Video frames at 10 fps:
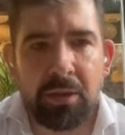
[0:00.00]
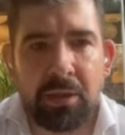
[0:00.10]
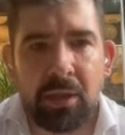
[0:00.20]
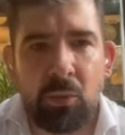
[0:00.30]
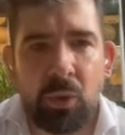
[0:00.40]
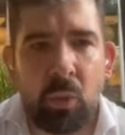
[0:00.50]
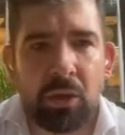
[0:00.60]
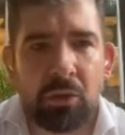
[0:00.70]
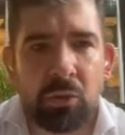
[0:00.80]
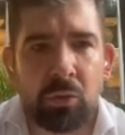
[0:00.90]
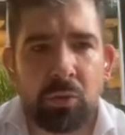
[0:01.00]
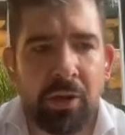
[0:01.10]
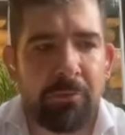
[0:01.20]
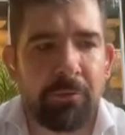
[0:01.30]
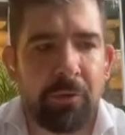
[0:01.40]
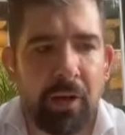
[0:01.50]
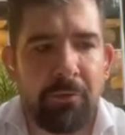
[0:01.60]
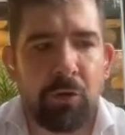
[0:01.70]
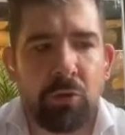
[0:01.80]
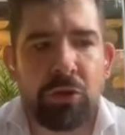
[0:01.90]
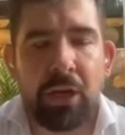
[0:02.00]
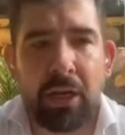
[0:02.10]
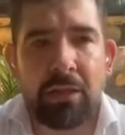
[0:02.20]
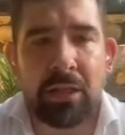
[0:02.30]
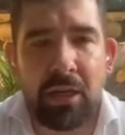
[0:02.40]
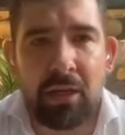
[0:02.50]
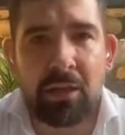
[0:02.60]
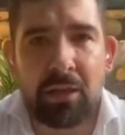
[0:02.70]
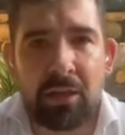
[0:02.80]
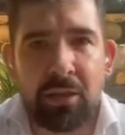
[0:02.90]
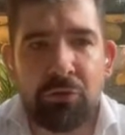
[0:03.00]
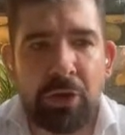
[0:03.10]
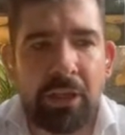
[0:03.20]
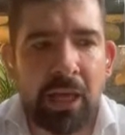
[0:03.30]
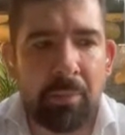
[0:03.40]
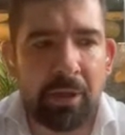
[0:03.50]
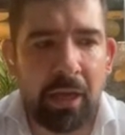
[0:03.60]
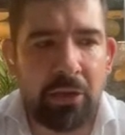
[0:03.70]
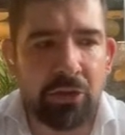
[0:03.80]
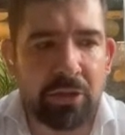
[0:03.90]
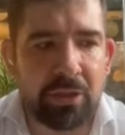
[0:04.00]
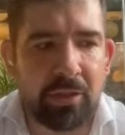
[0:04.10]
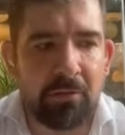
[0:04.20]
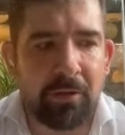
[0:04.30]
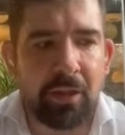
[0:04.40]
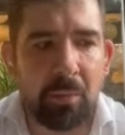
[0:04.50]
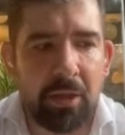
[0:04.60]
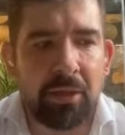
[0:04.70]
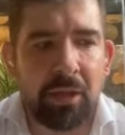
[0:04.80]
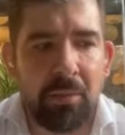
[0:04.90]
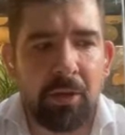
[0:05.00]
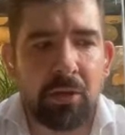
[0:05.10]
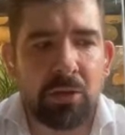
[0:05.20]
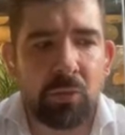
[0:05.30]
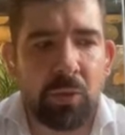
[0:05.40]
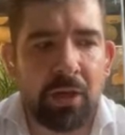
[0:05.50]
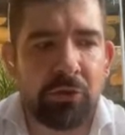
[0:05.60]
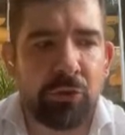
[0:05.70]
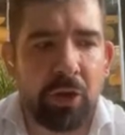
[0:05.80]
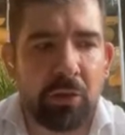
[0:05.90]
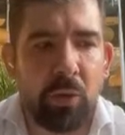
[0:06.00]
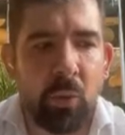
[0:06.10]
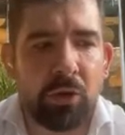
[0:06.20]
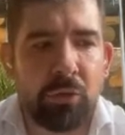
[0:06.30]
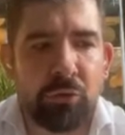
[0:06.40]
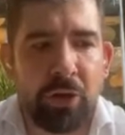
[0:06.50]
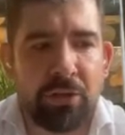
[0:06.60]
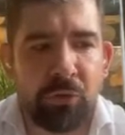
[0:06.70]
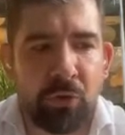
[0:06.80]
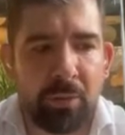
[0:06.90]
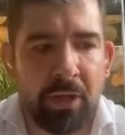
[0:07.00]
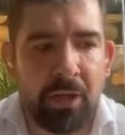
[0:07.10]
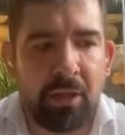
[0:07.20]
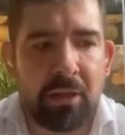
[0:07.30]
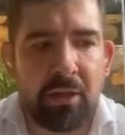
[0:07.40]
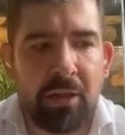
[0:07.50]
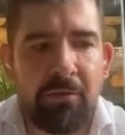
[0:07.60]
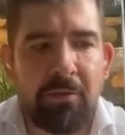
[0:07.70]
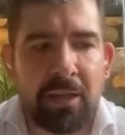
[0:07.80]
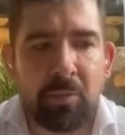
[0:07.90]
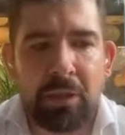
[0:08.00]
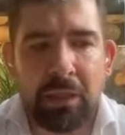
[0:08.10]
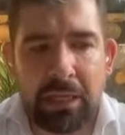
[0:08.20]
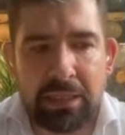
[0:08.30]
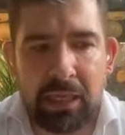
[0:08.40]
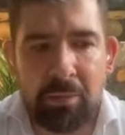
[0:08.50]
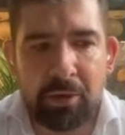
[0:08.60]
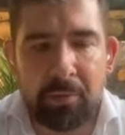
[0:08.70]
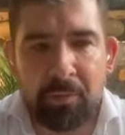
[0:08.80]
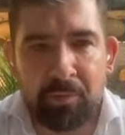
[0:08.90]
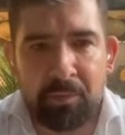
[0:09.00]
basically we want to revolutionize the trading applications fundamentally because we want to transform the investment landscape.